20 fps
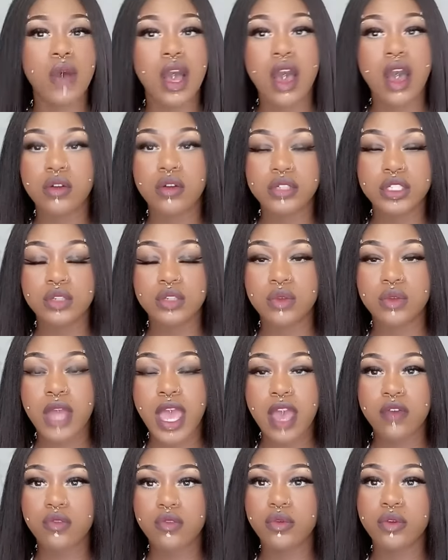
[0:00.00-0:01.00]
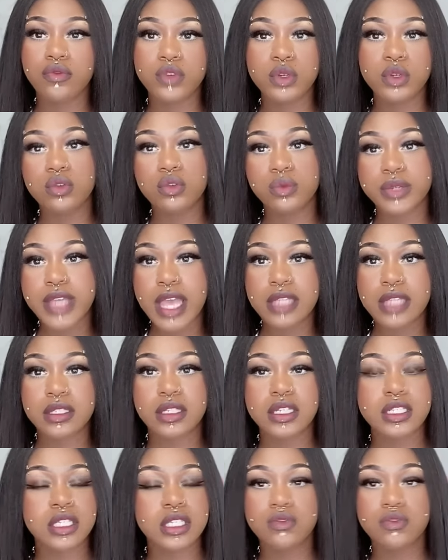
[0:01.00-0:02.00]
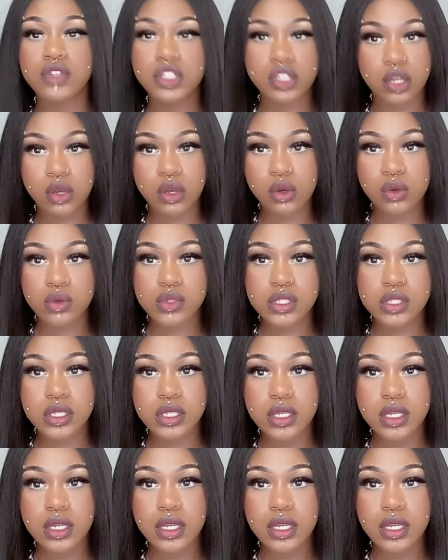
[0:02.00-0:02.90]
I only have reviewed reality TV shows.